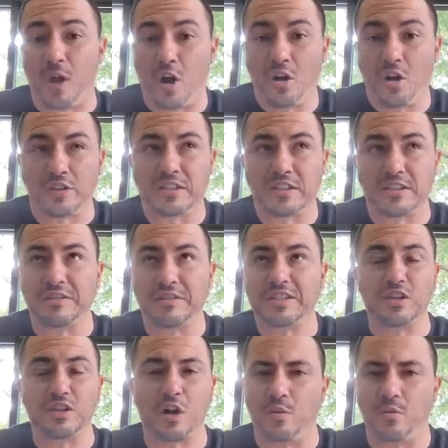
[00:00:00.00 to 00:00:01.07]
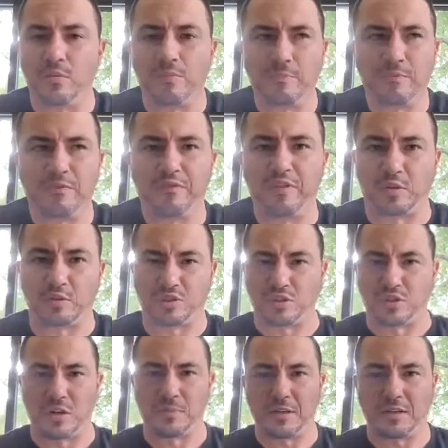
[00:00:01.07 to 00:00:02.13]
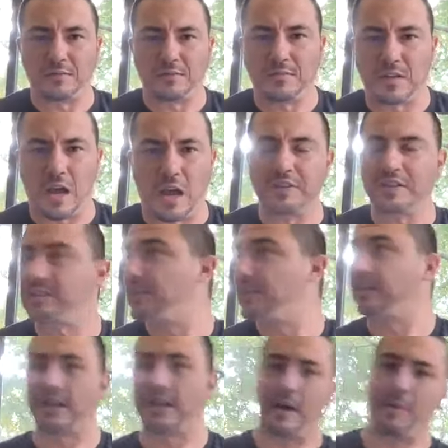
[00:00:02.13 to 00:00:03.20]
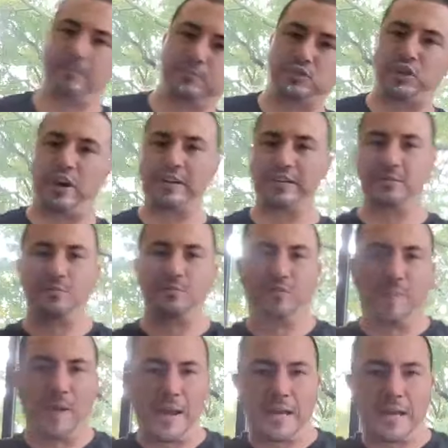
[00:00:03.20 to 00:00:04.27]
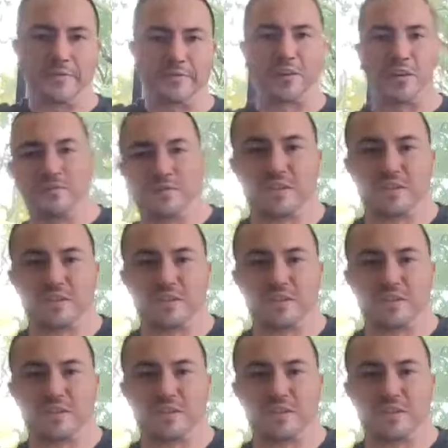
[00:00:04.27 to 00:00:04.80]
the heart. There is no filter. I mean, obviously, like I'm trying to move my head in front of